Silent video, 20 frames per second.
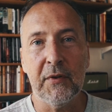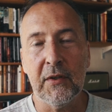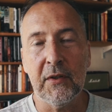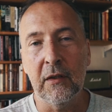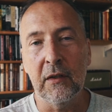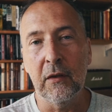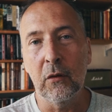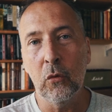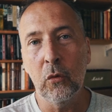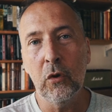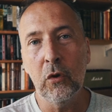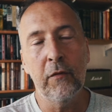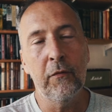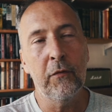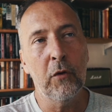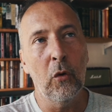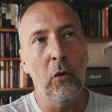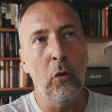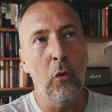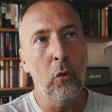and all you've
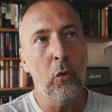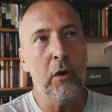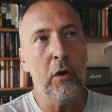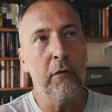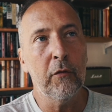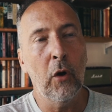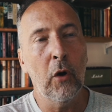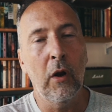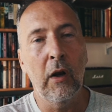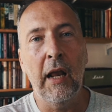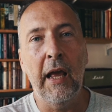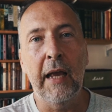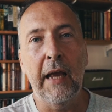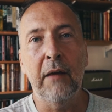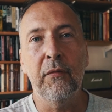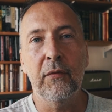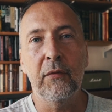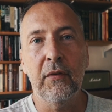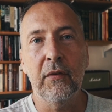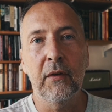all you've got
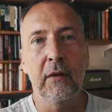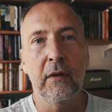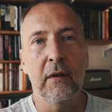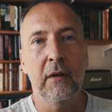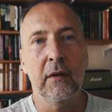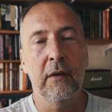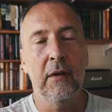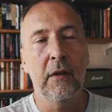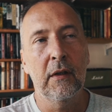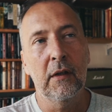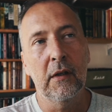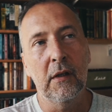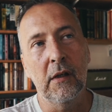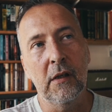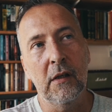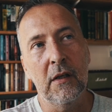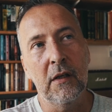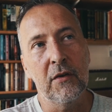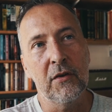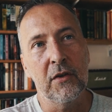left
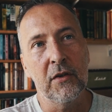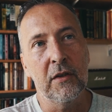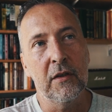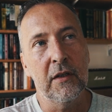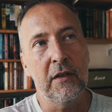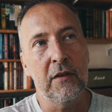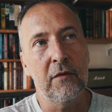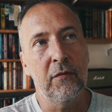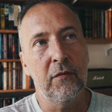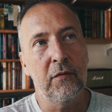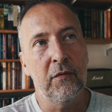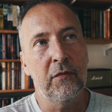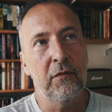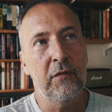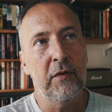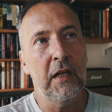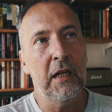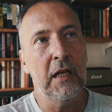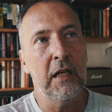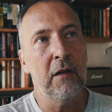is uh, this
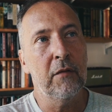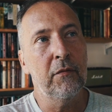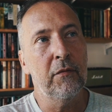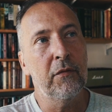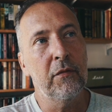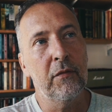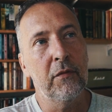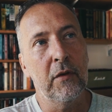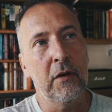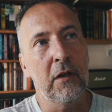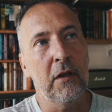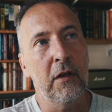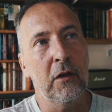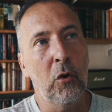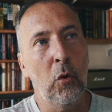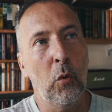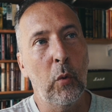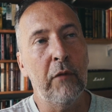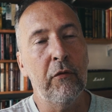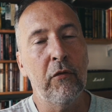feeling of uh,
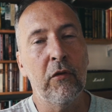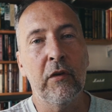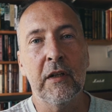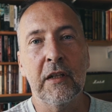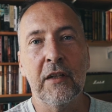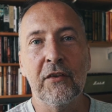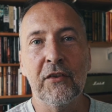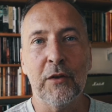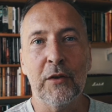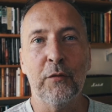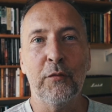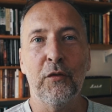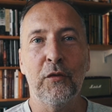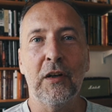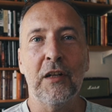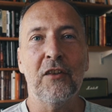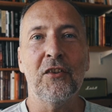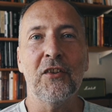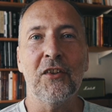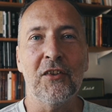quivering self
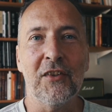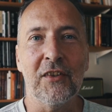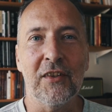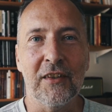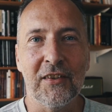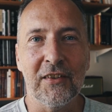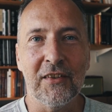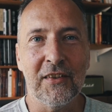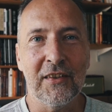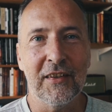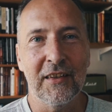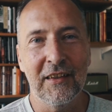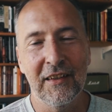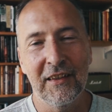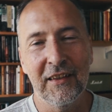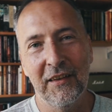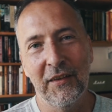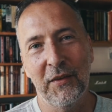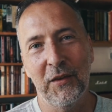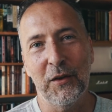righteousness
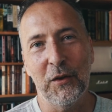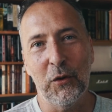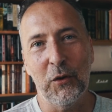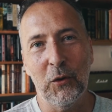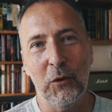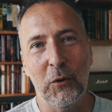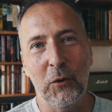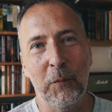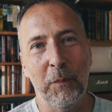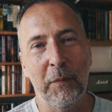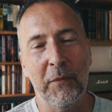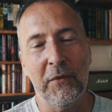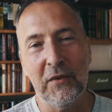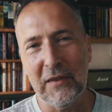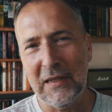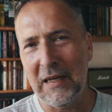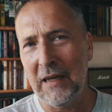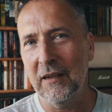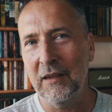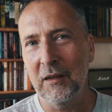that you're
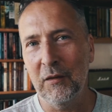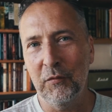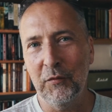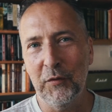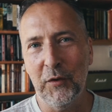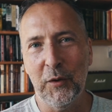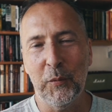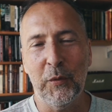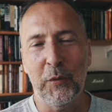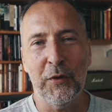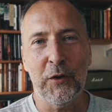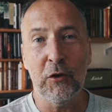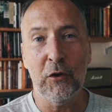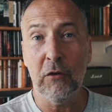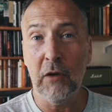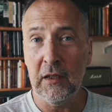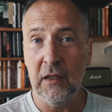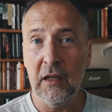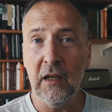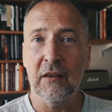standing firm with
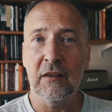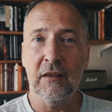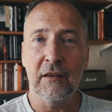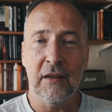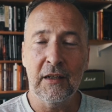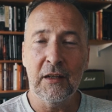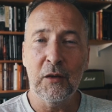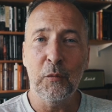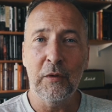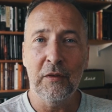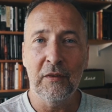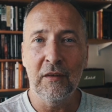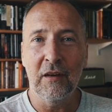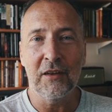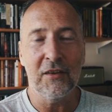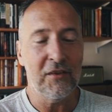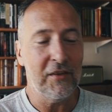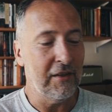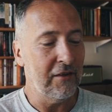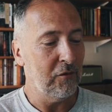Ukraine. Yes, standing with
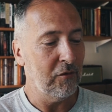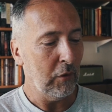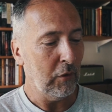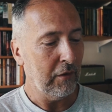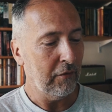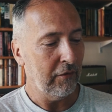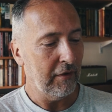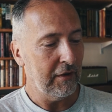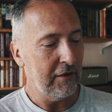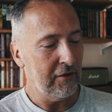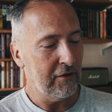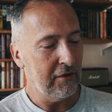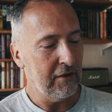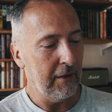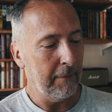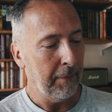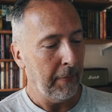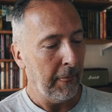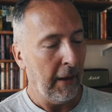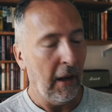Nazis, wonderful, isn't
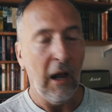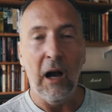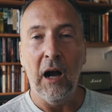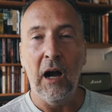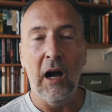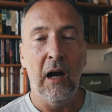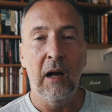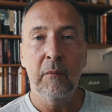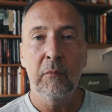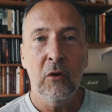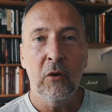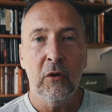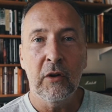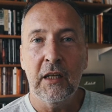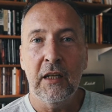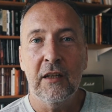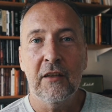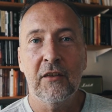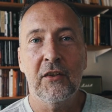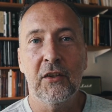it? I'm not
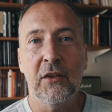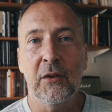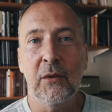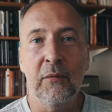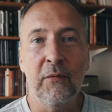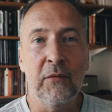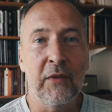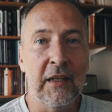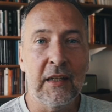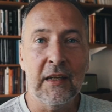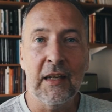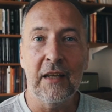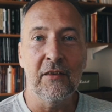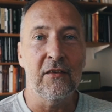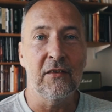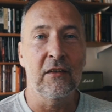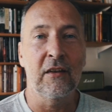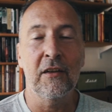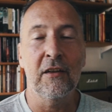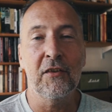here to inveigh
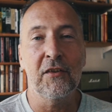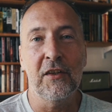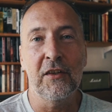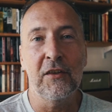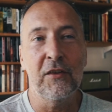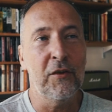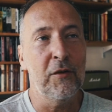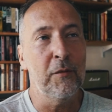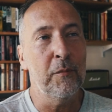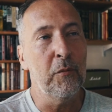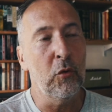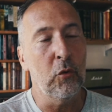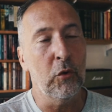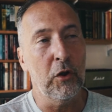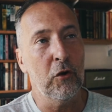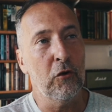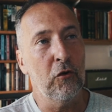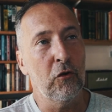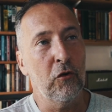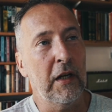against Nazism or
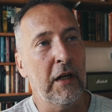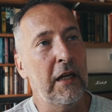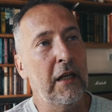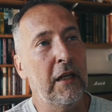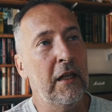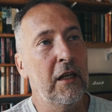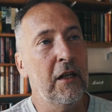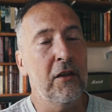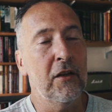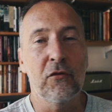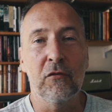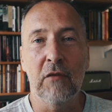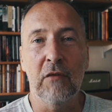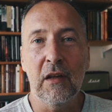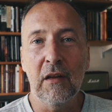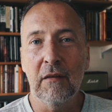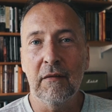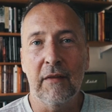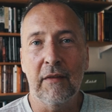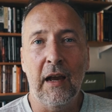Ukrainians or
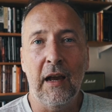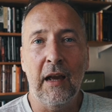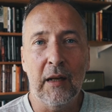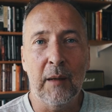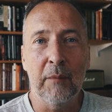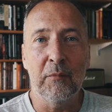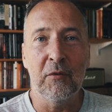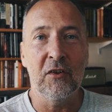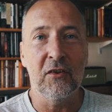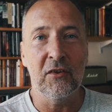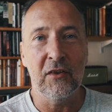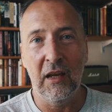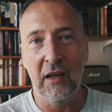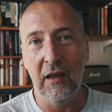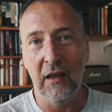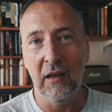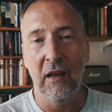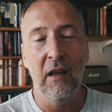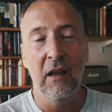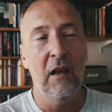any of that. I'm just
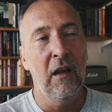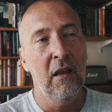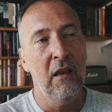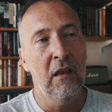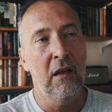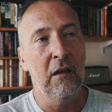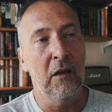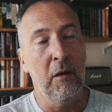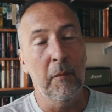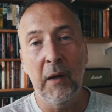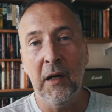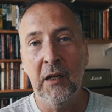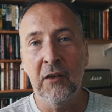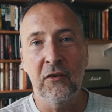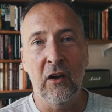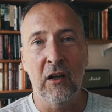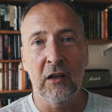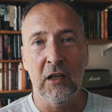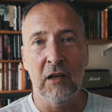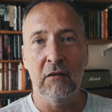saying that your minds
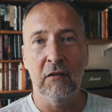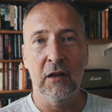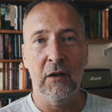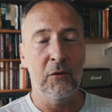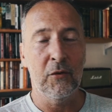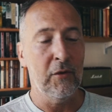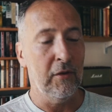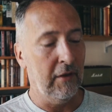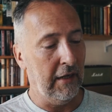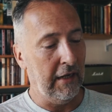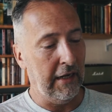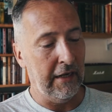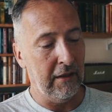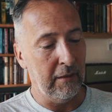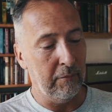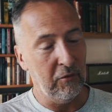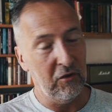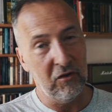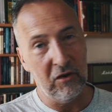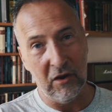aren't your own, and
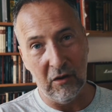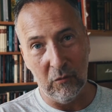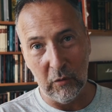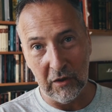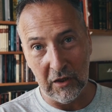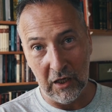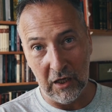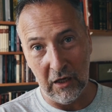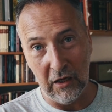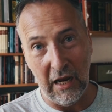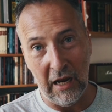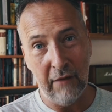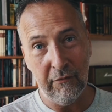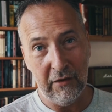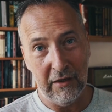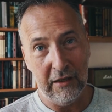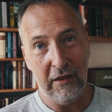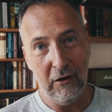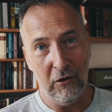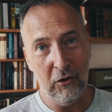I'm just going. We're going to have a
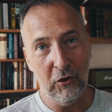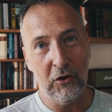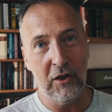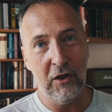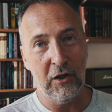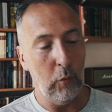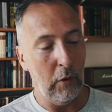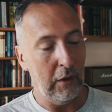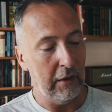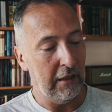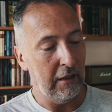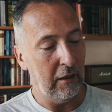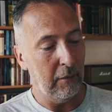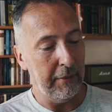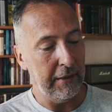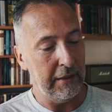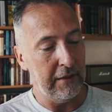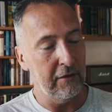little look at one little piece